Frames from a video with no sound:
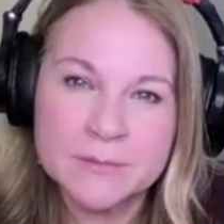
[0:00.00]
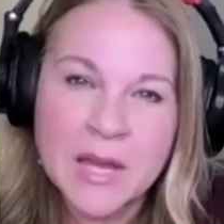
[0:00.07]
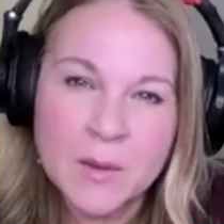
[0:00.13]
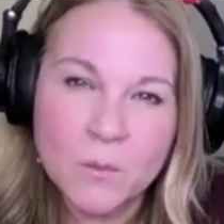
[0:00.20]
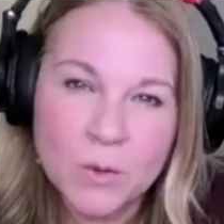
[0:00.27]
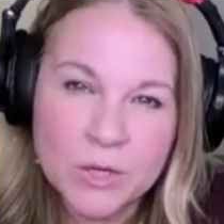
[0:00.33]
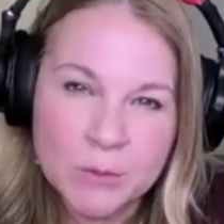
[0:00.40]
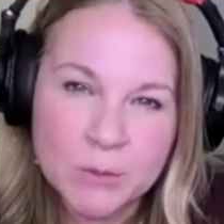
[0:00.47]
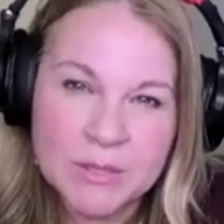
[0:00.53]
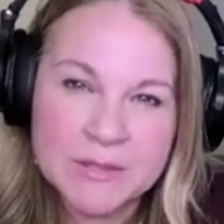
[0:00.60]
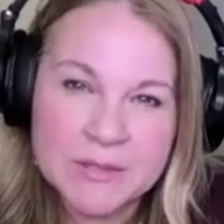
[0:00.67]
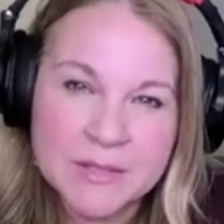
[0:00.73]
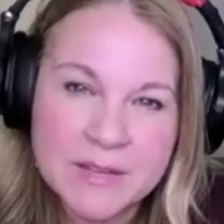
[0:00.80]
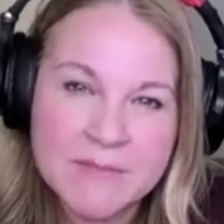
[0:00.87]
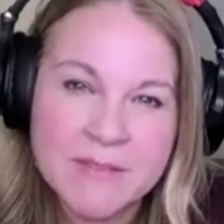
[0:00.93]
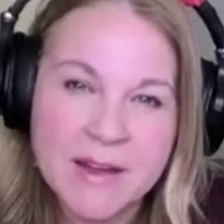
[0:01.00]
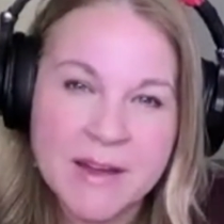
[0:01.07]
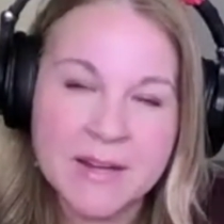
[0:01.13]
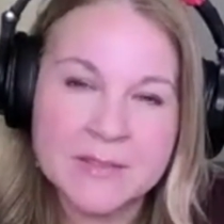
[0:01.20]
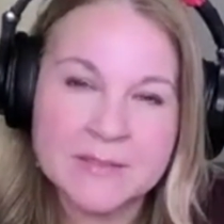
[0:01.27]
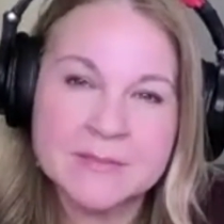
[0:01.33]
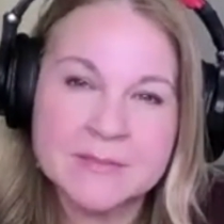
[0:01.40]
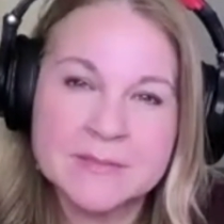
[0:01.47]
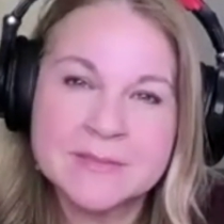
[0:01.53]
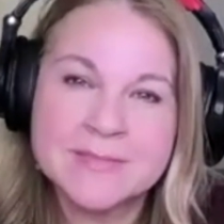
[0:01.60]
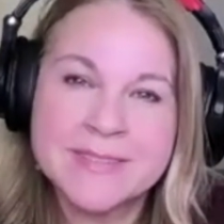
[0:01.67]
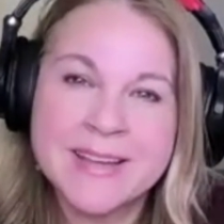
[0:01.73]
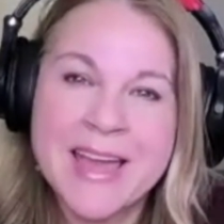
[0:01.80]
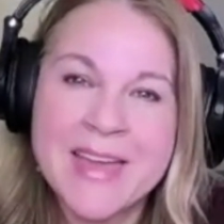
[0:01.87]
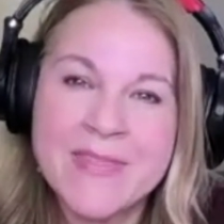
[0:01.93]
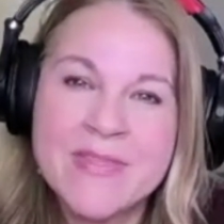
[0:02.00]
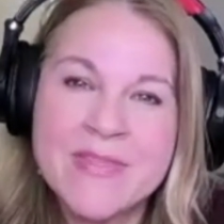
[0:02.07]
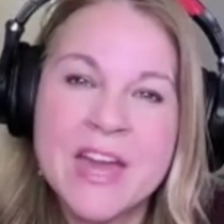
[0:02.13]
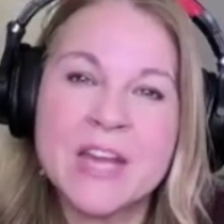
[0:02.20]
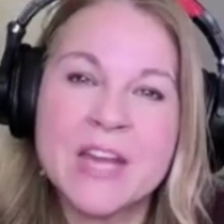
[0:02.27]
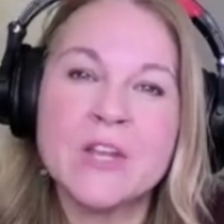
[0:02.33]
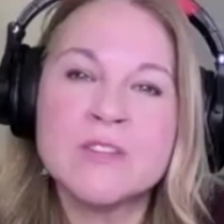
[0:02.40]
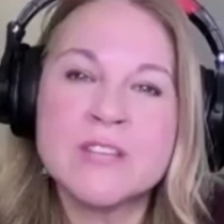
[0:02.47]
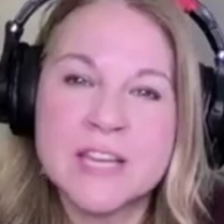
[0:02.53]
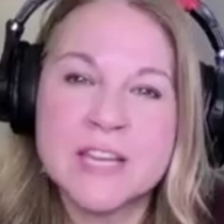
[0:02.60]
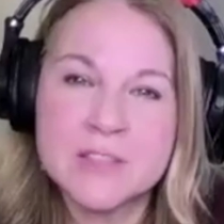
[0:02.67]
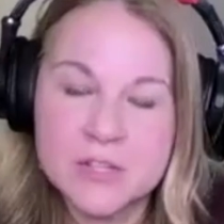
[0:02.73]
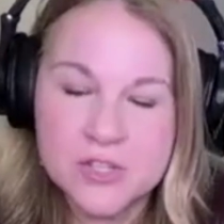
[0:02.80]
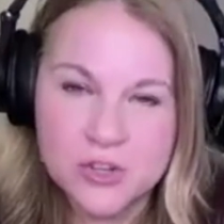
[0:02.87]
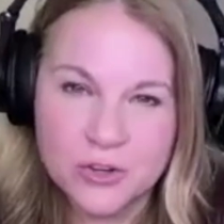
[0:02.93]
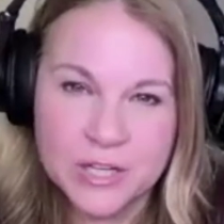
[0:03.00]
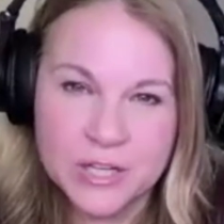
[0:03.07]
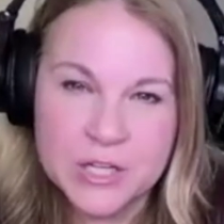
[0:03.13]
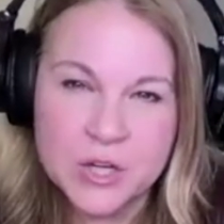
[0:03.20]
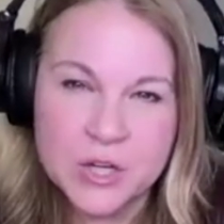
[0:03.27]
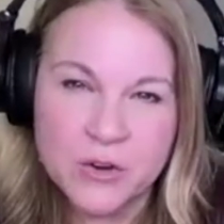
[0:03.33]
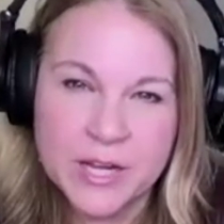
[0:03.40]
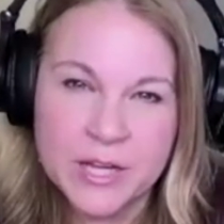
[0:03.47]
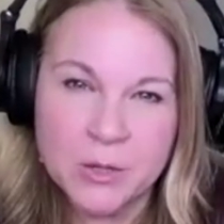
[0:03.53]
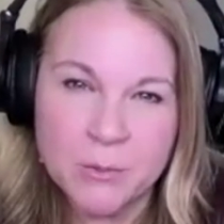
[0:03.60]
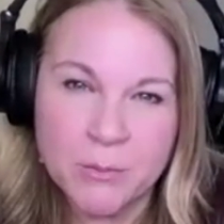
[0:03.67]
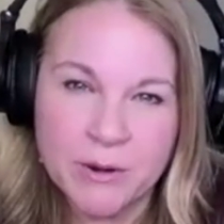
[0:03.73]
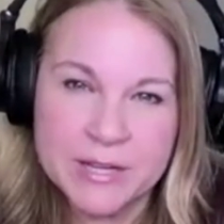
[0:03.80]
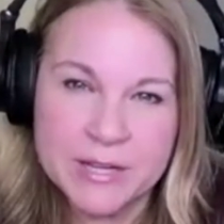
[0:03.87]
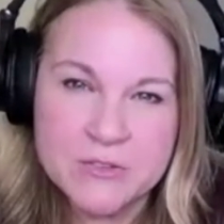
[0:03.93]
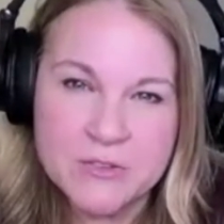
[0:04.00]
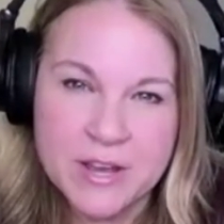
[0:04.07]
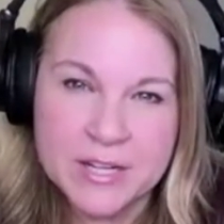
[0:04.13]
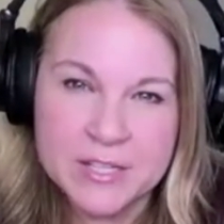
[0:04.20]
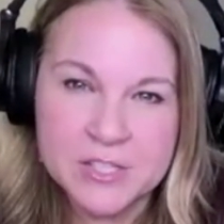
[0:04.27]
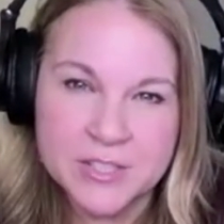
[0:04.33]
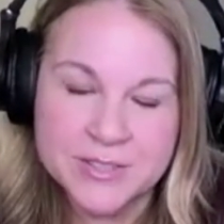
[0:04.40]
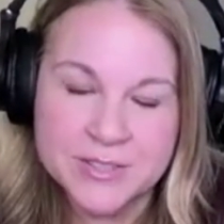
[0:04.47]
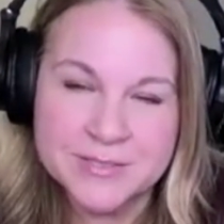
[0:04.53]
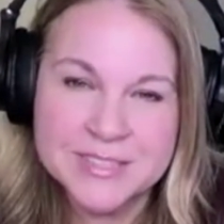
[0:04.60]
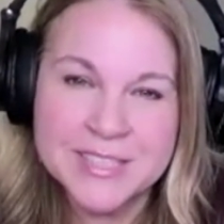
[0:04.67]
And when you believe that, and then you take the journey to create your brand strategy,